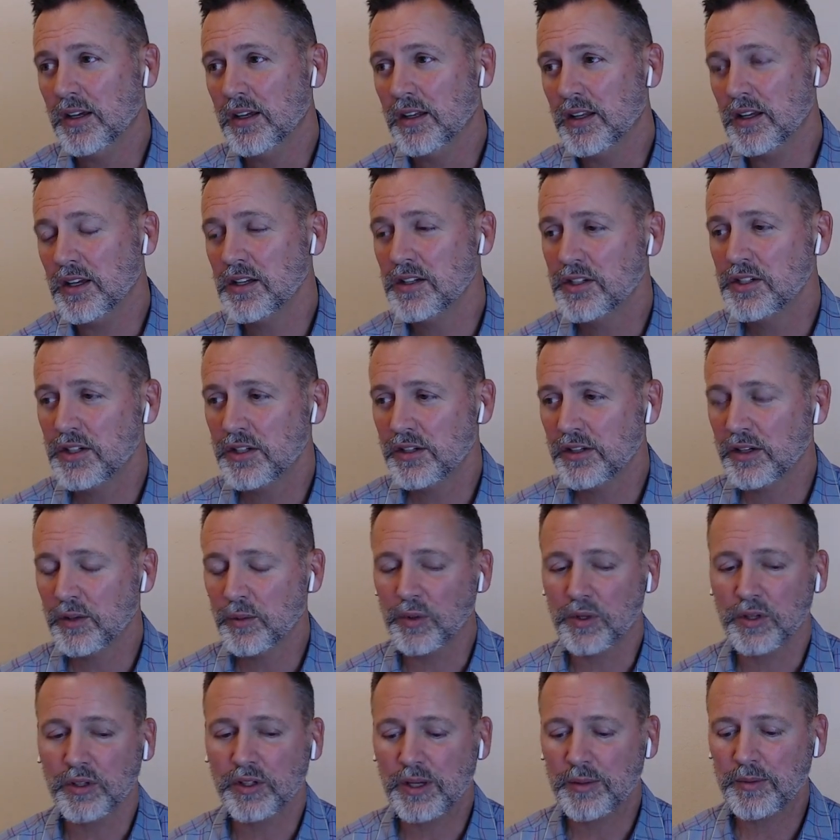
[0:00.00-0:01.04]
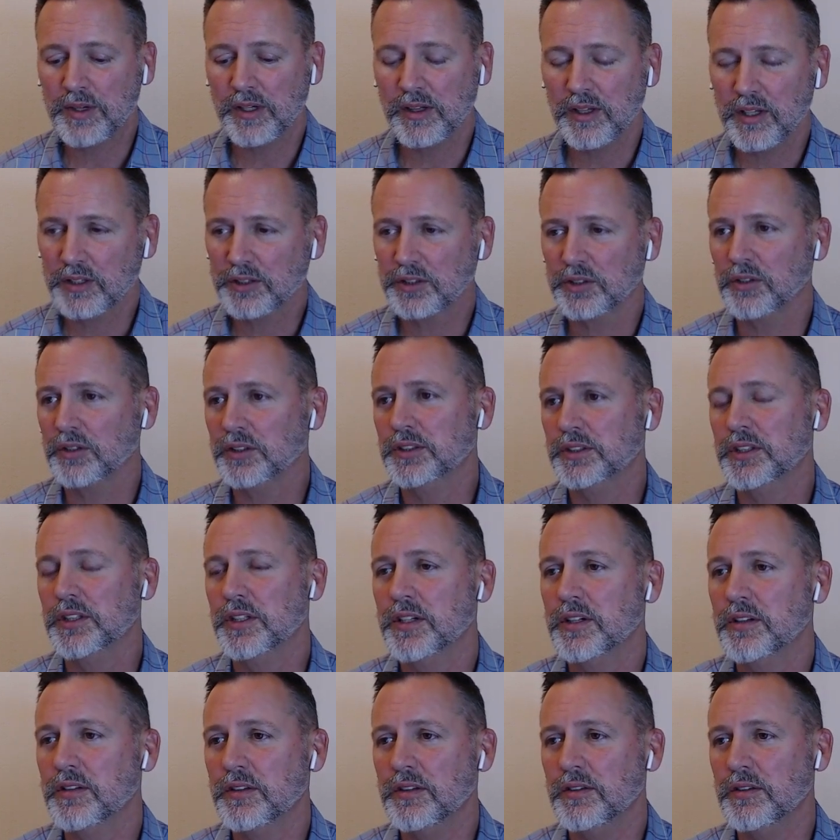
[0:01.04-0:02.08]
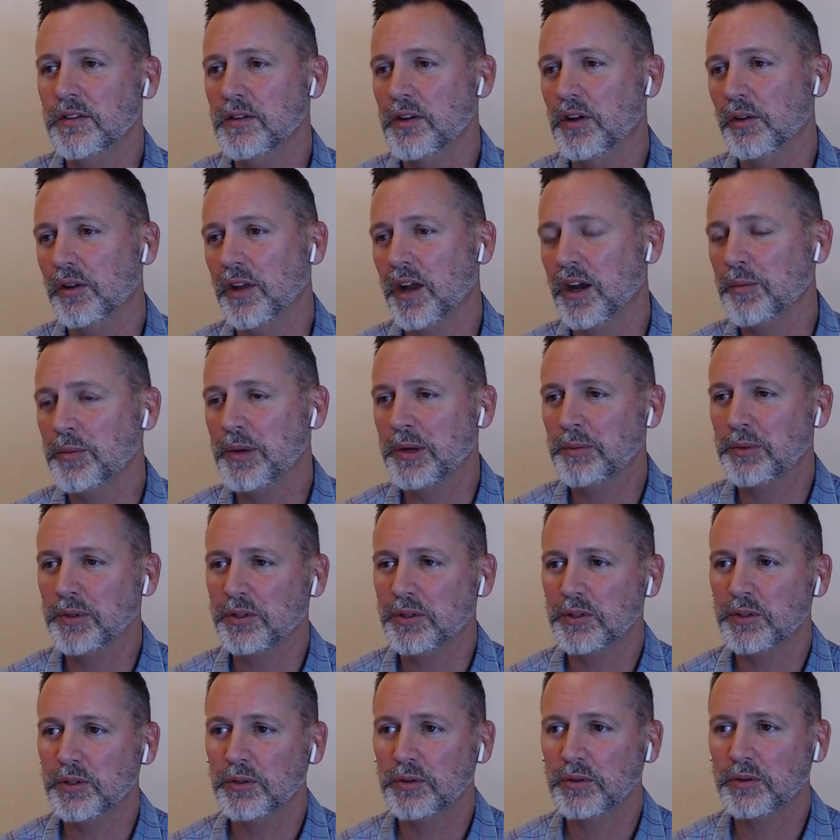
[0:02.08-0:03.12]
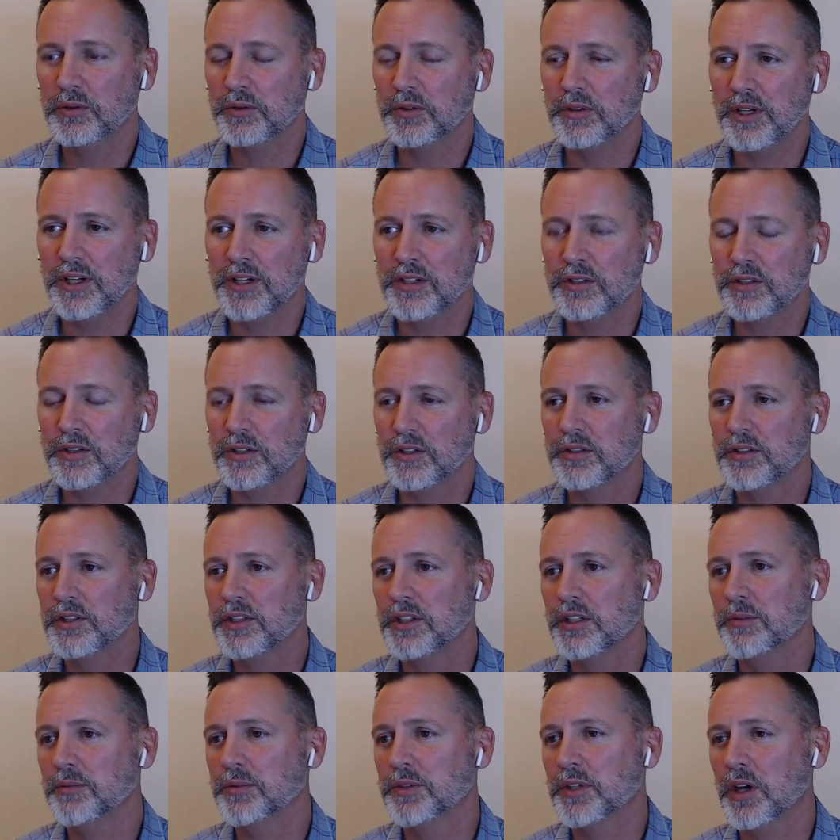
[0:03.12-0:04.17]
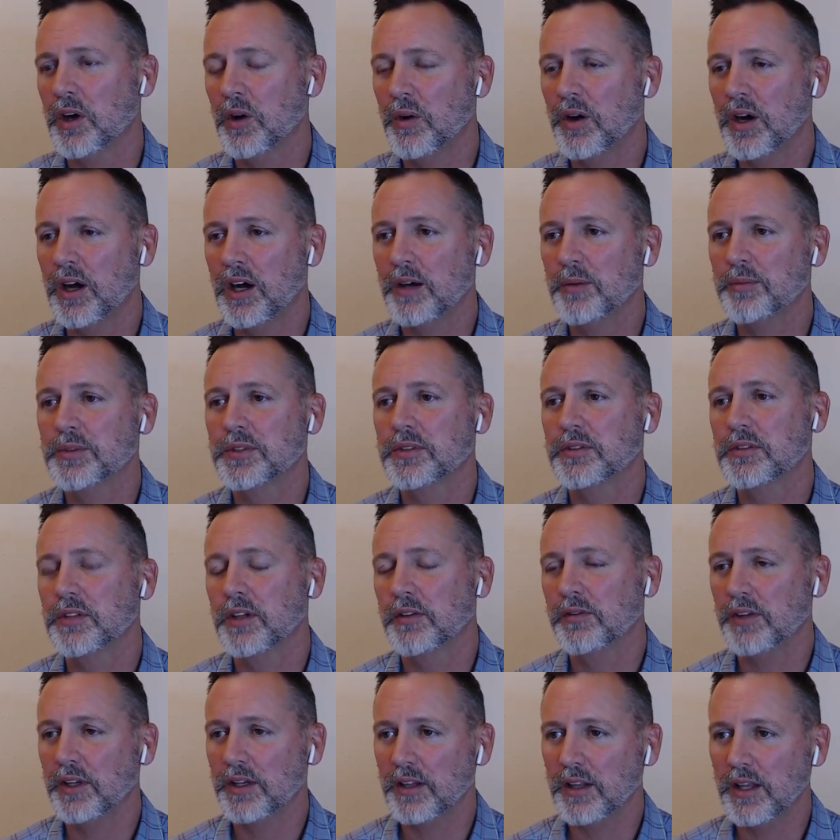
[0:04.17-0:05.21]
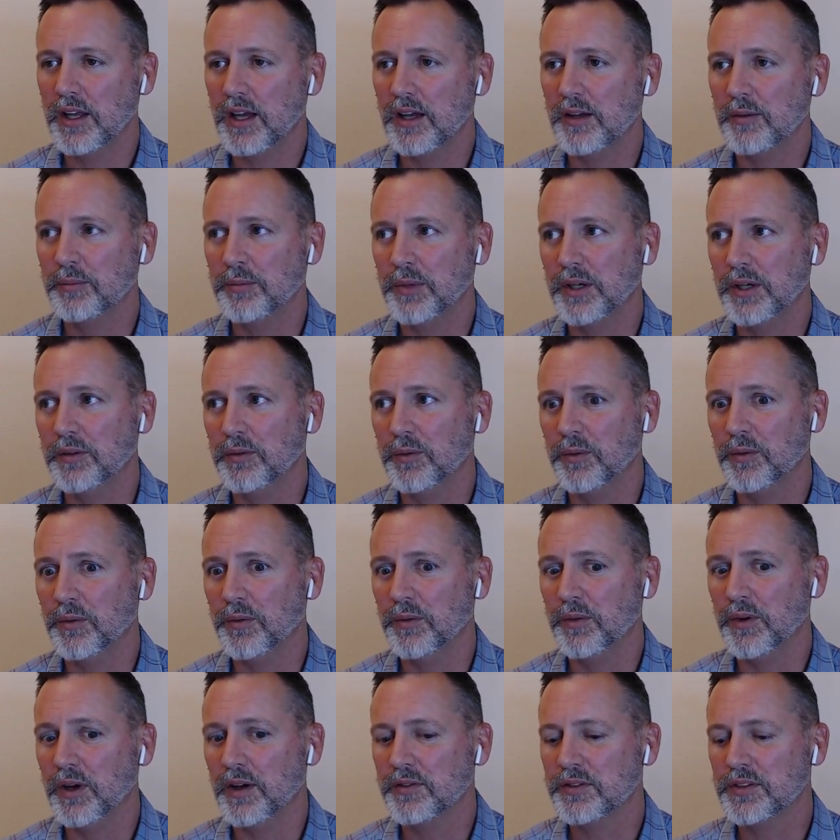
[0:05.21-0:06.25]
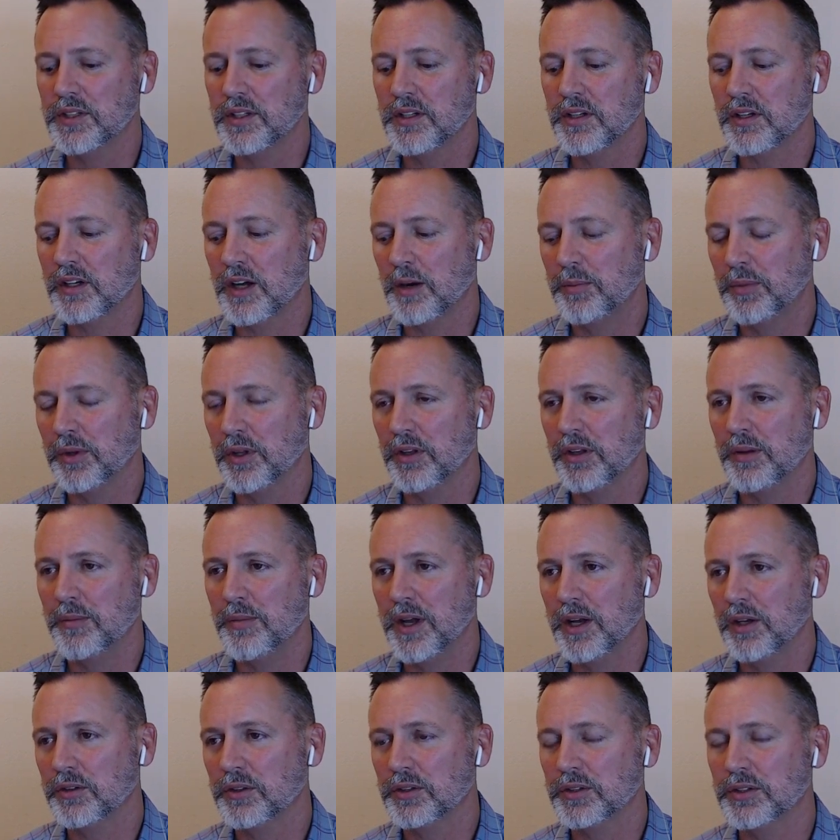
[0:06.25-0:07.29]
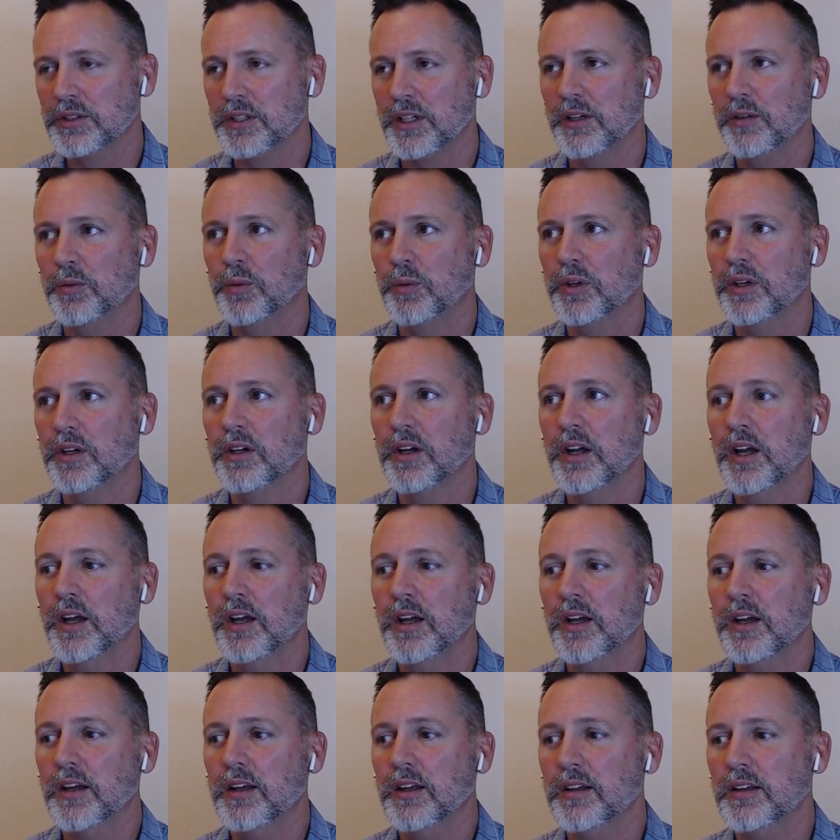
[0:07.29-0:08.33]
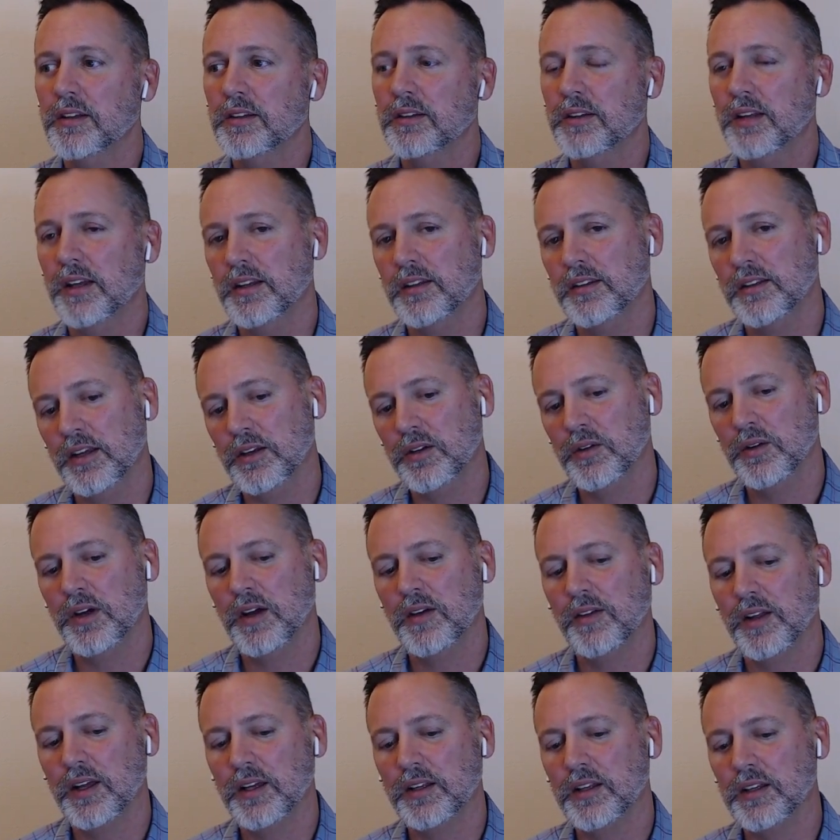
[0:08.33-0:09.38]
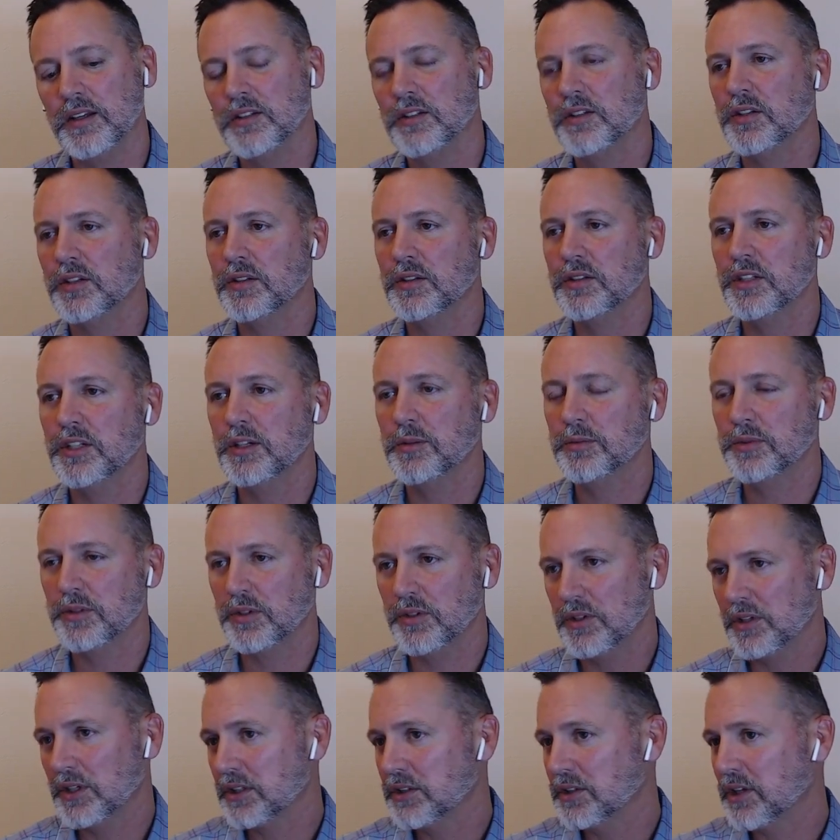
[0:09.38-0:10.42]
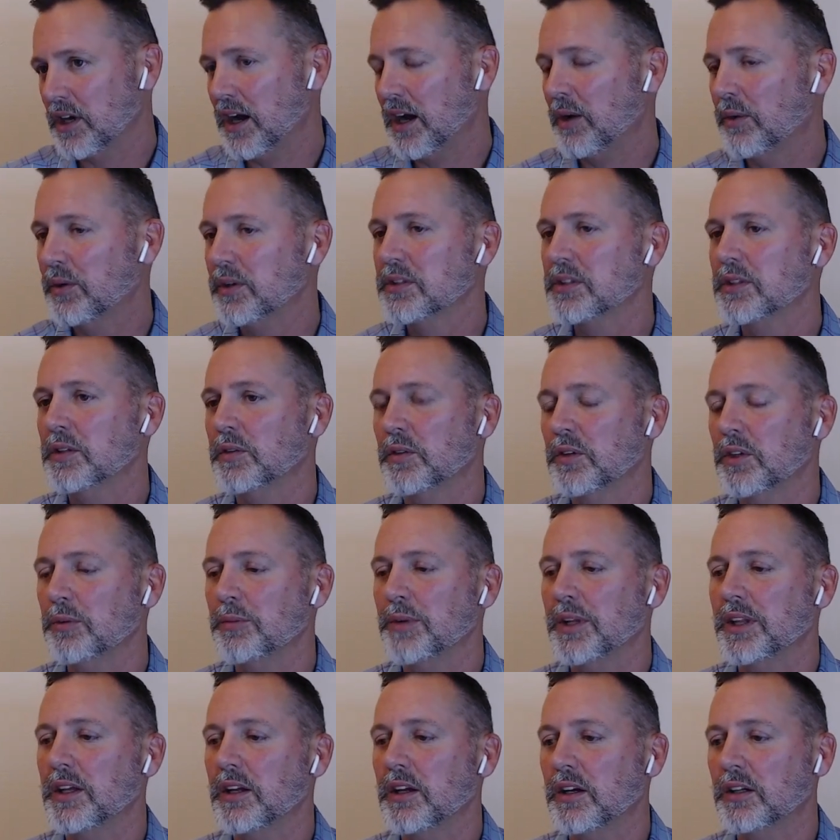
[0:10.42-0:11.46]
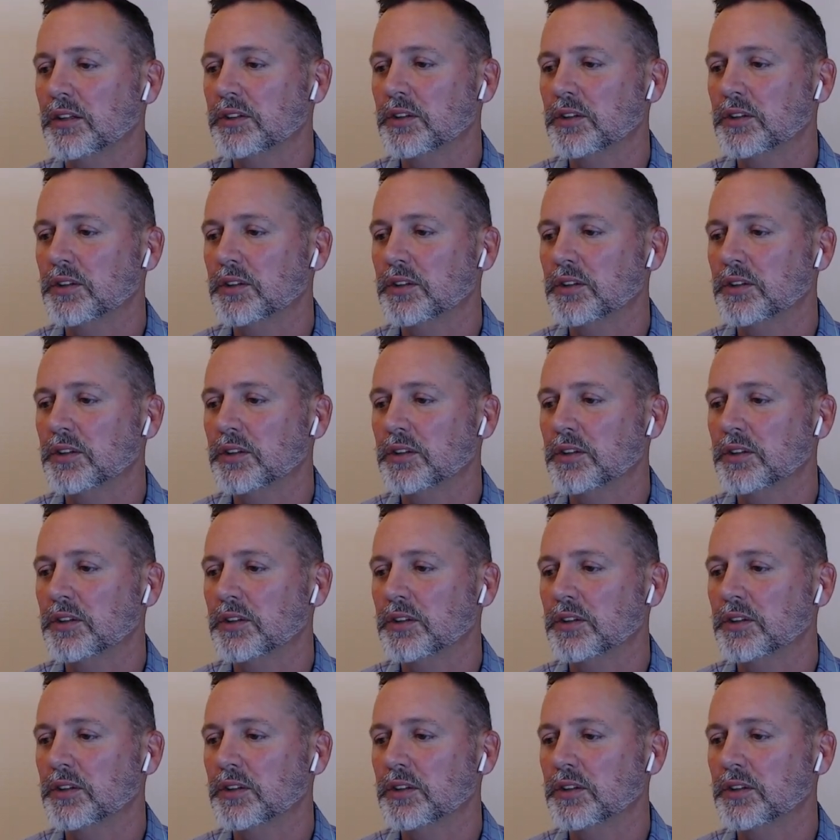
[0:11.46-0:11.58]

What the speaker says: in the engineering world. I'm an electrical engineer. A lot of people do internships, co-ops, stuff like that. But I've seen a couple on the medical side where they do have like the internships or you get your hours in a room, but they